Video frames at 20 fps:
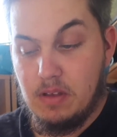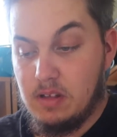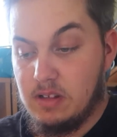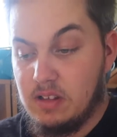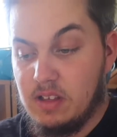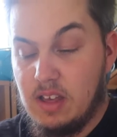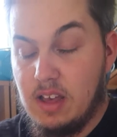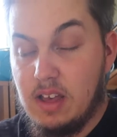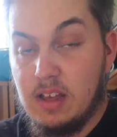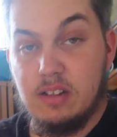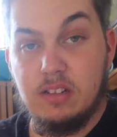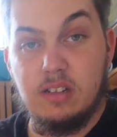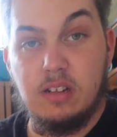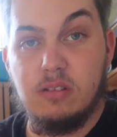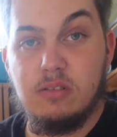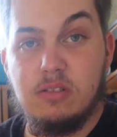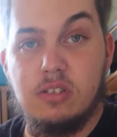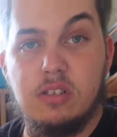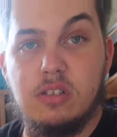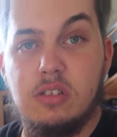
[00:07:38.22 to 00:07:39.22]
Yeah, so
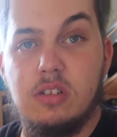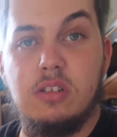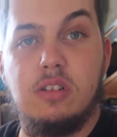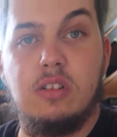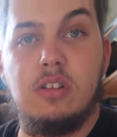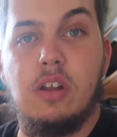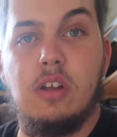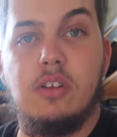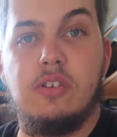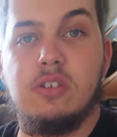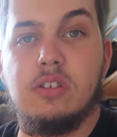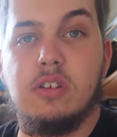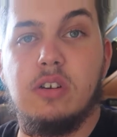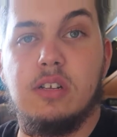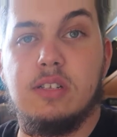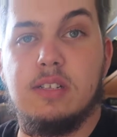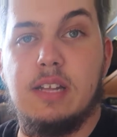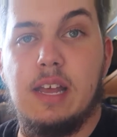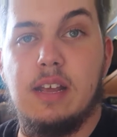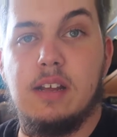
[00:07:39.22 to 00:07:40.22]
it's just, you know, you just got
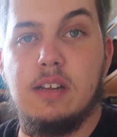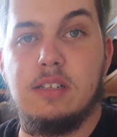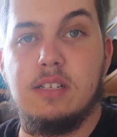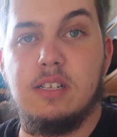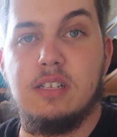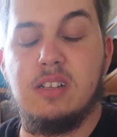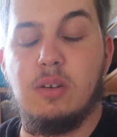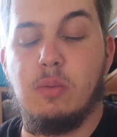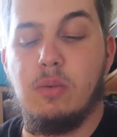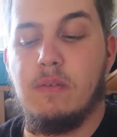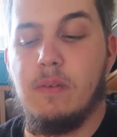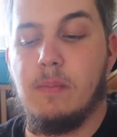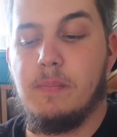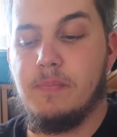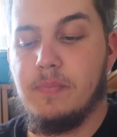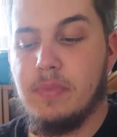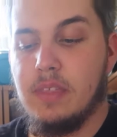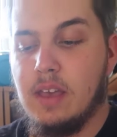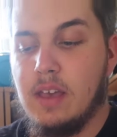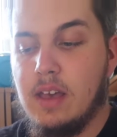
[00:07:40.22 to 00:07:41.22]
to stay consistent with him.
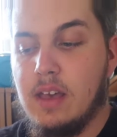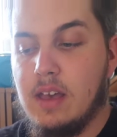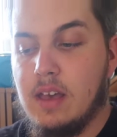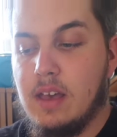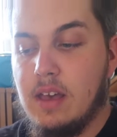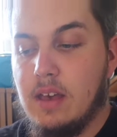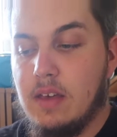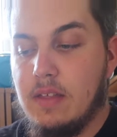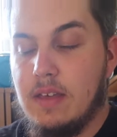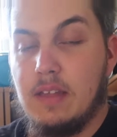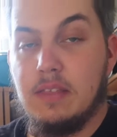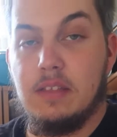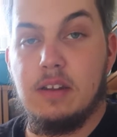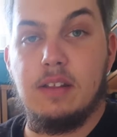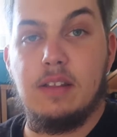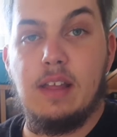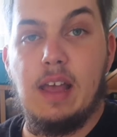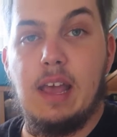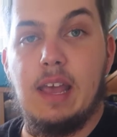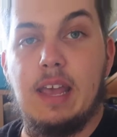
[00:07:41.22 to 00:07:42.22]
At the end of the
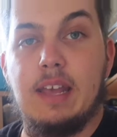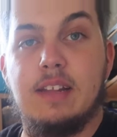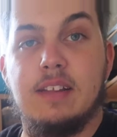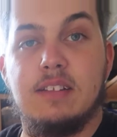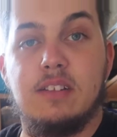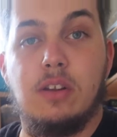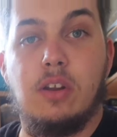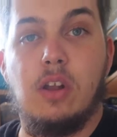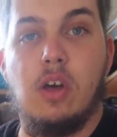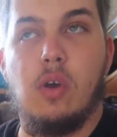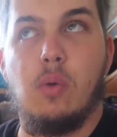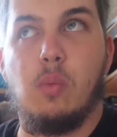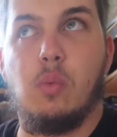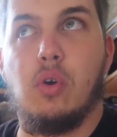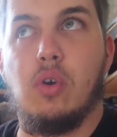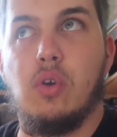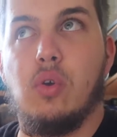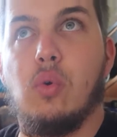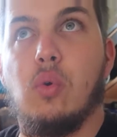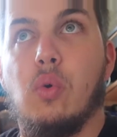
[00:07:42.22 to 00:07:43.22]
day, he doesn't know
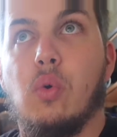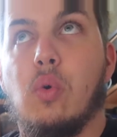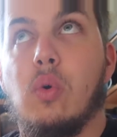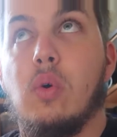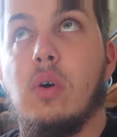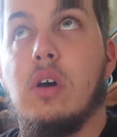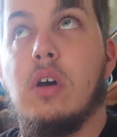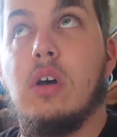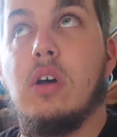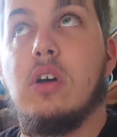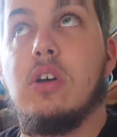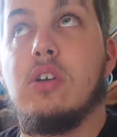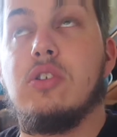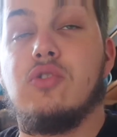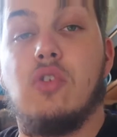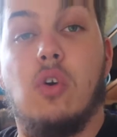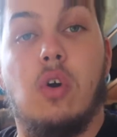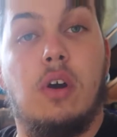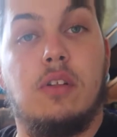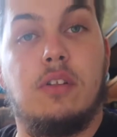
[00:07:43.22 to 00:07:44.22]
what you're
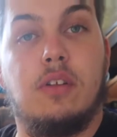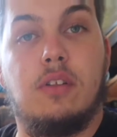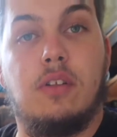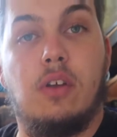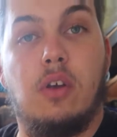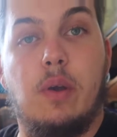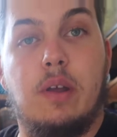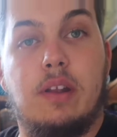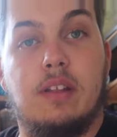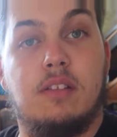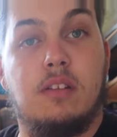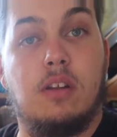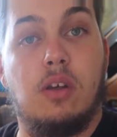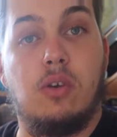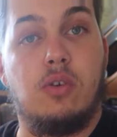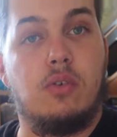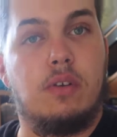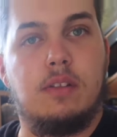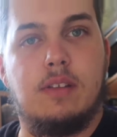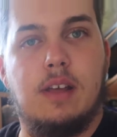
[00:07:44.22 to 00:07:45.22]
trying to do. He doesn't know
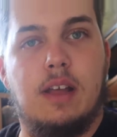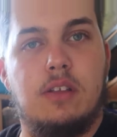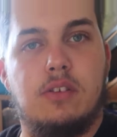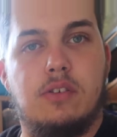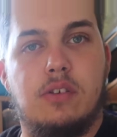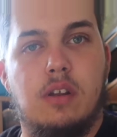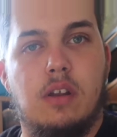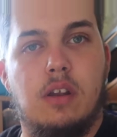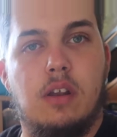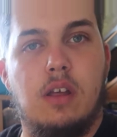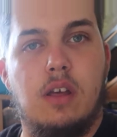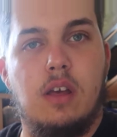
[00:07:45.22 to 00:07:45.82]
your intention.